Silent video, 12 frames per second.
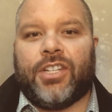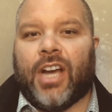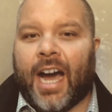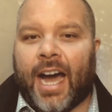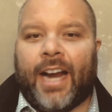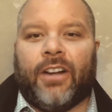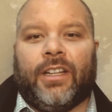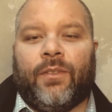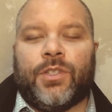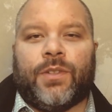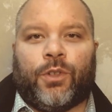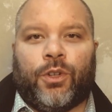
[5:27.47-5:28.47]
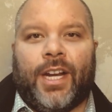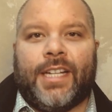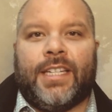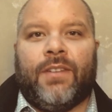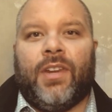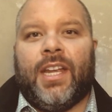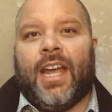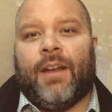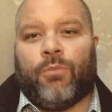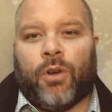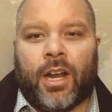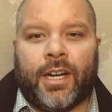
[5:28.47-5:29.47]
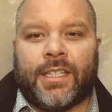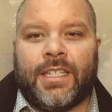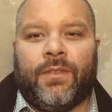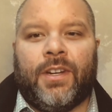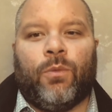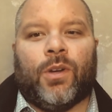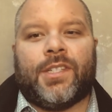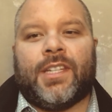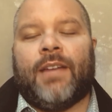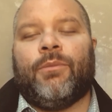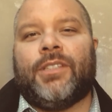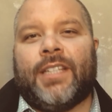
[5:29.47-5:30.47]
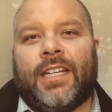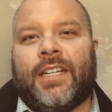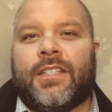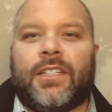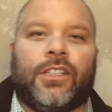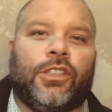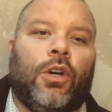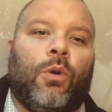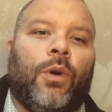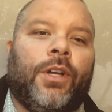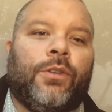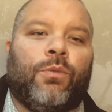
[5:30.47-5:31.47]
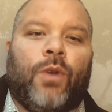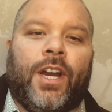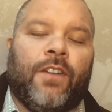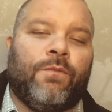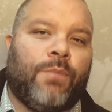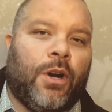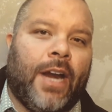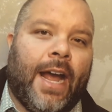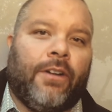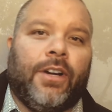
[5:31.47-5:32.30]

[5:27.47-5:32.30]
to higher levels of creativity and productivity while simultaneously lowering the rate of burnout